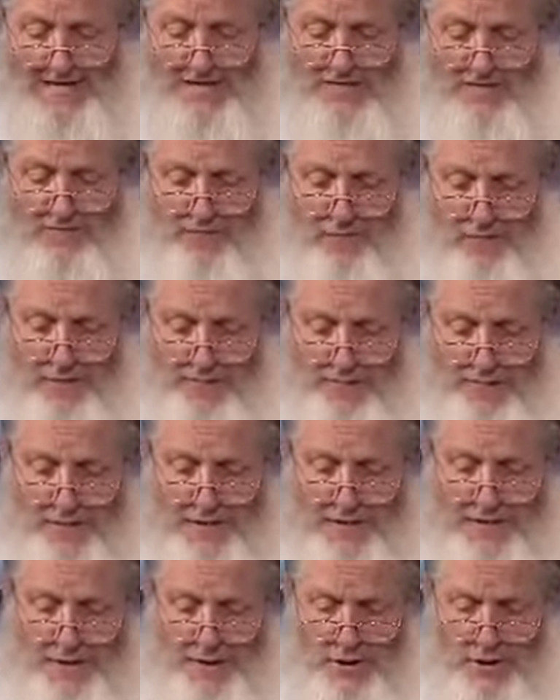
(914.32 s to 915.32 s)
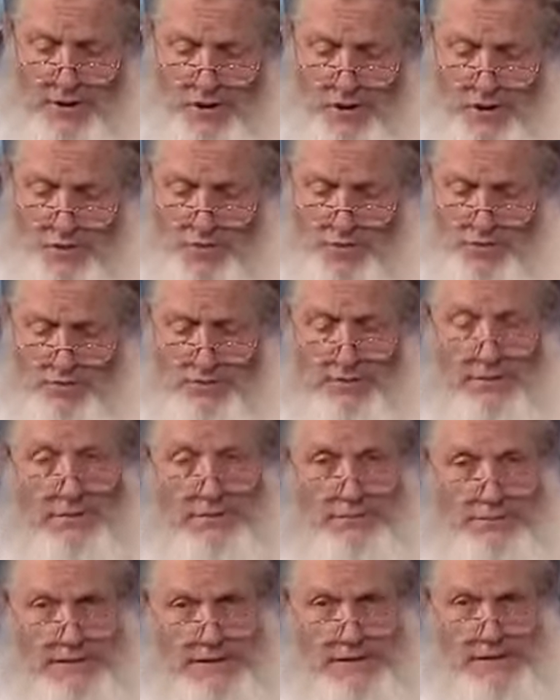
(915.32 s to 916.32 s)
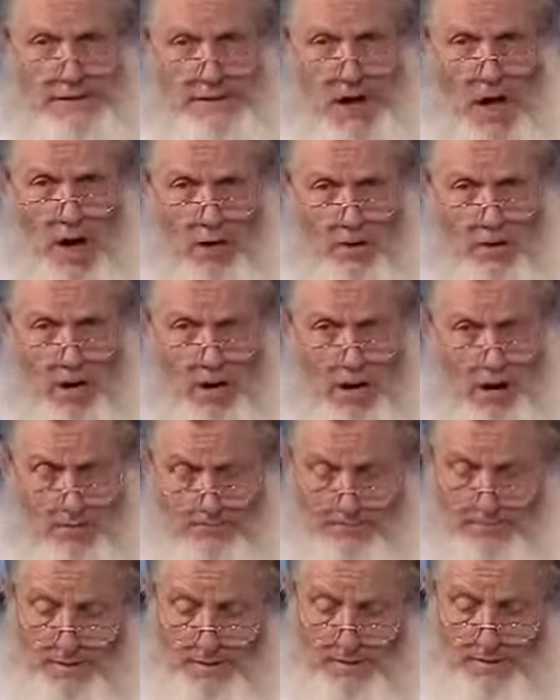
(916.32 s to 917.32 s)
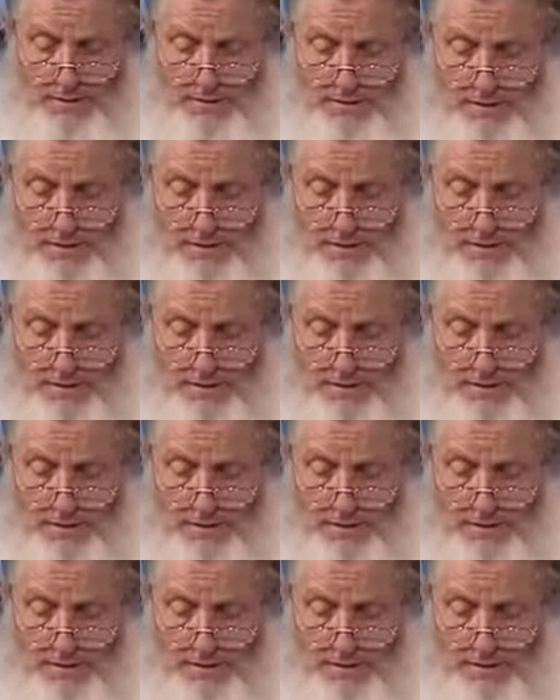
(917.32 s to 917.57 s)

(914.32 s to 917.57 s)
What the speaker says: has forbidden you, and this is haram,